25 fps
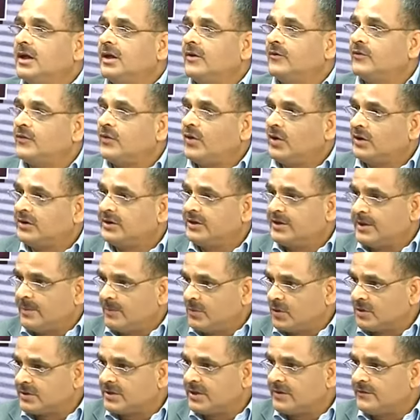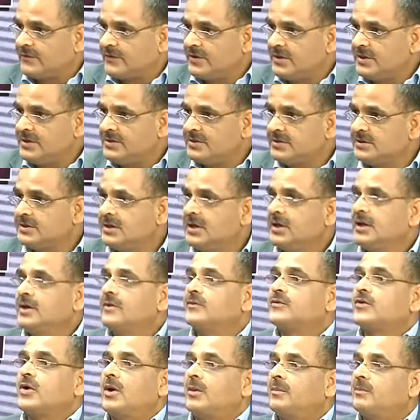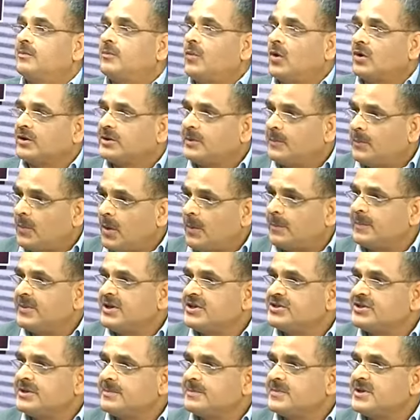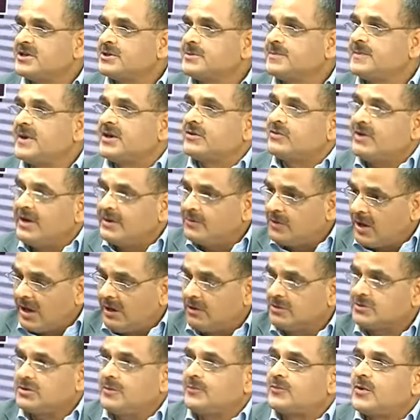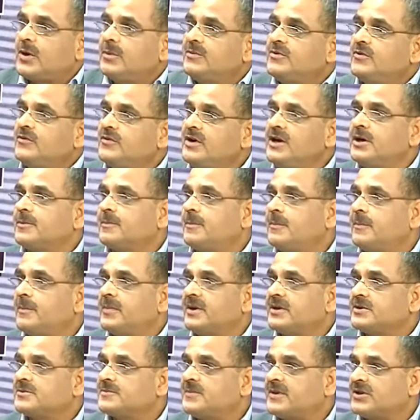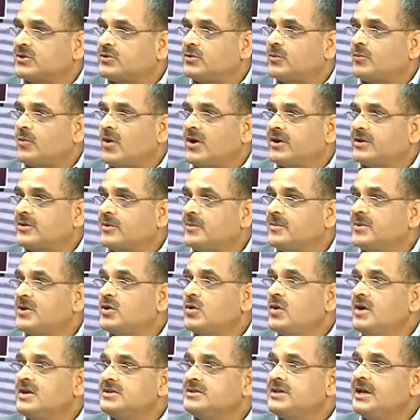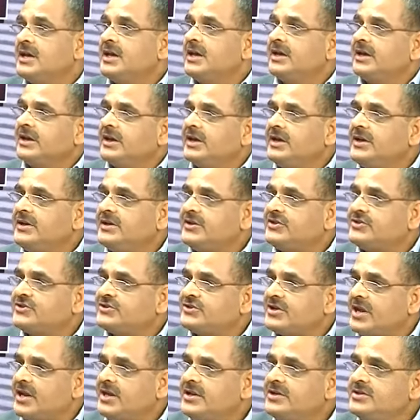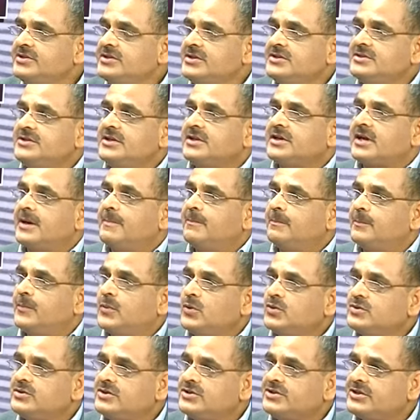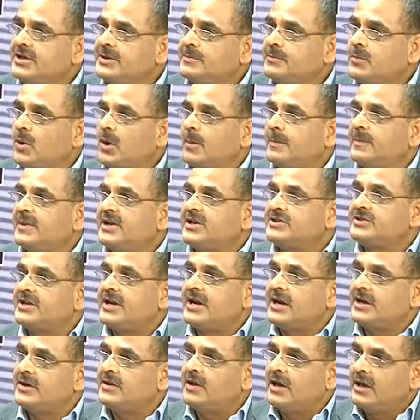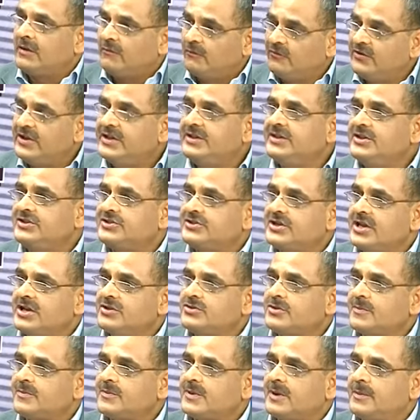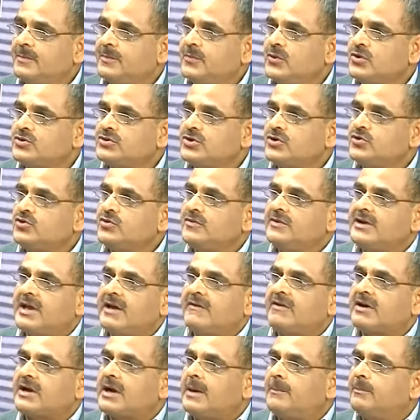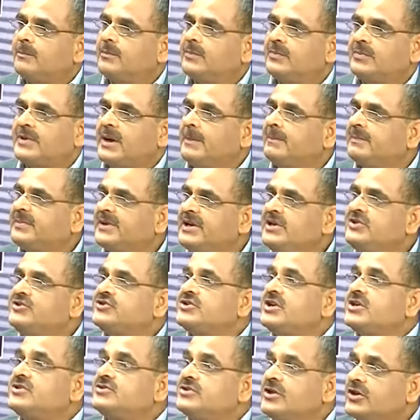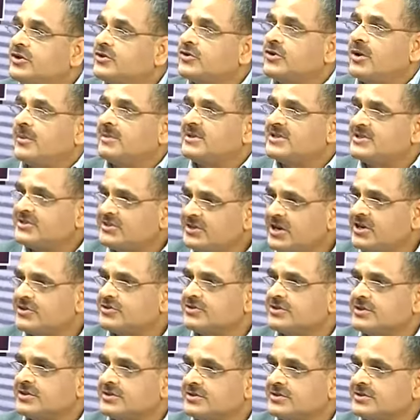for the demographers, for the population perspective, and also from the work perspective point of view, because it changes the composition population, and with the change of composition you will have a complete change in the economic structure